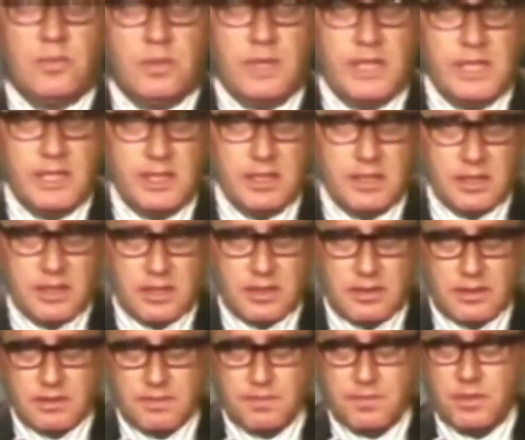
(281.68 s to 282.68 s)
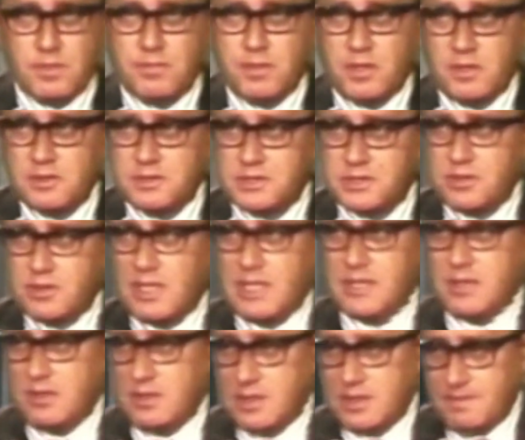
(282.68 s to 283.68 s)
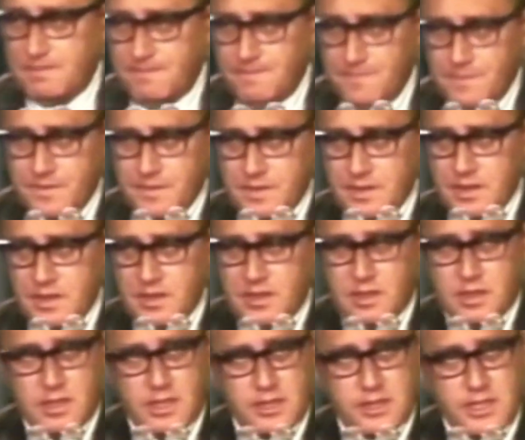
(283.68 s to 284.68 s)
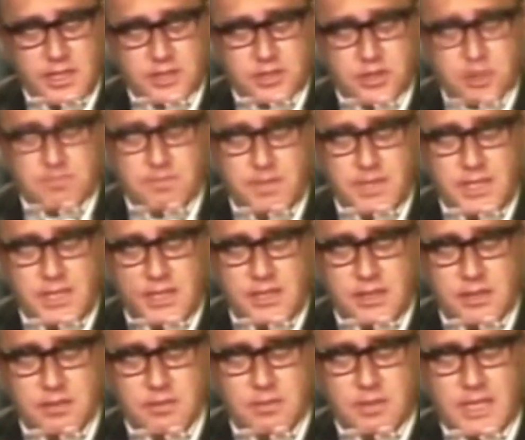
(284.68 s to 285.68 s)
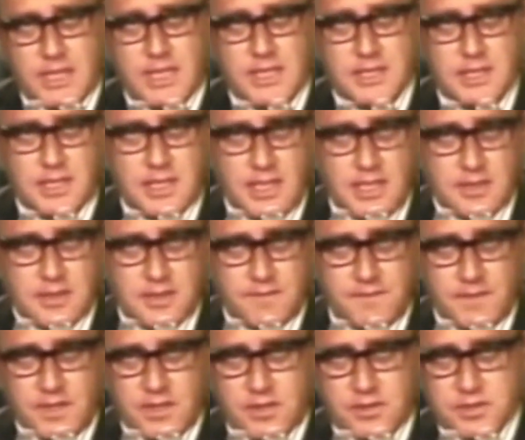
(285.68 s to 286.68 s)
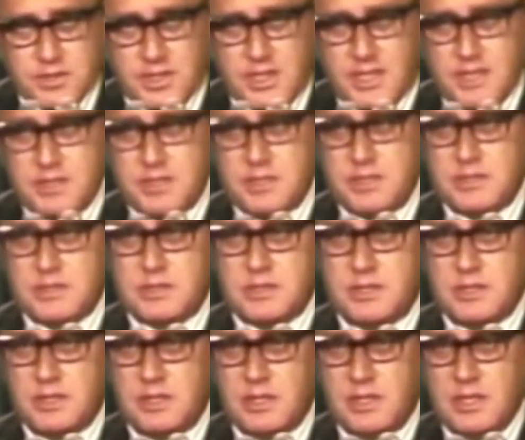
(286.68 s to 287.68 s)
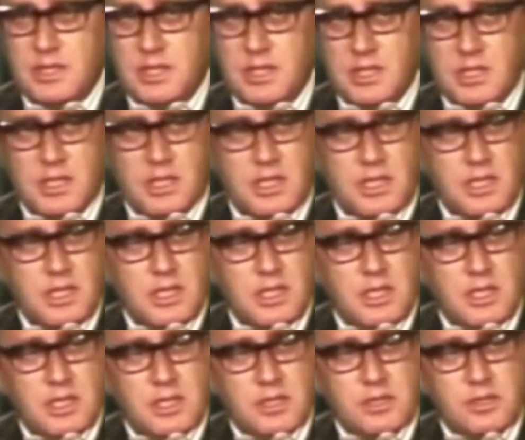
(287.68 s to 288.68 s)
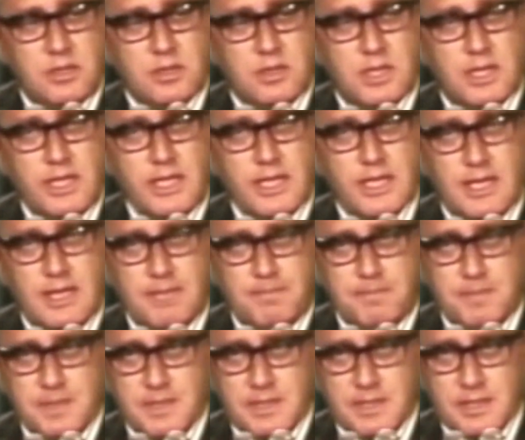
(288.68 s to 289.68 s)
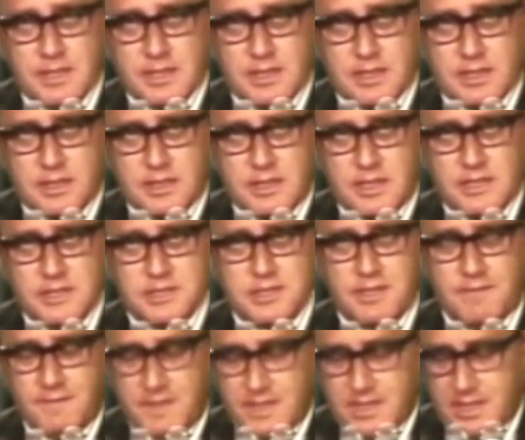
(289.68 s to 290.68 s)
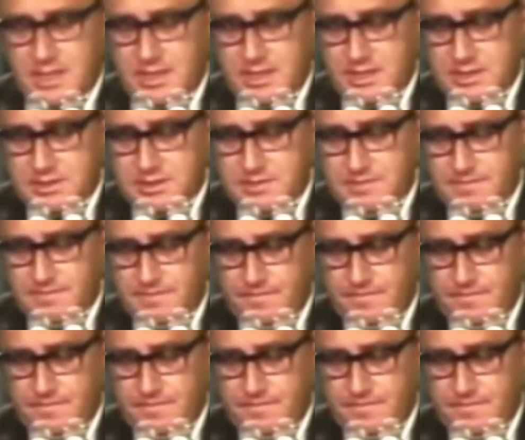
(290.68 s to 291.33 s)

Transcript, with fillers: we proposed to Hanoi that there should be one other round of negotiations to clear up these difficulties.